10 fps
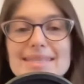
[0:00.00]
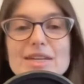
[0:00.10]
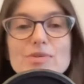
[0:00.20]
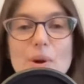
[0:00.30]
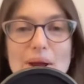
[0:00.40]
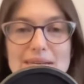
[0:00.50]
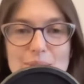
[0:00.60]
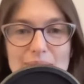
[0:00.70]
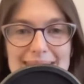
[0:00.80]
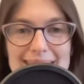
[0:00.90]
zero idea
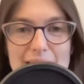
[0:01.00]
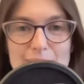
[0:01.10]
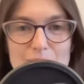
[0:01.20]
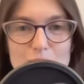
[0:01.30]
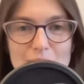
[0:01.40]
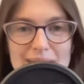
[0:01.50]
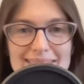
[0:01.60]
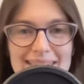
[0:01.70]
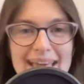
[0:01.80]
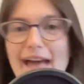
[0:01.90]
what consignment
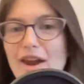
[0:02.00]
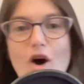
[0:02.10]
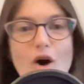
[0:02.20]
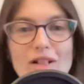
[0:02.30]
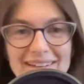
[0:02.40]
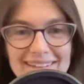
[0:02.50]
was at all. Right.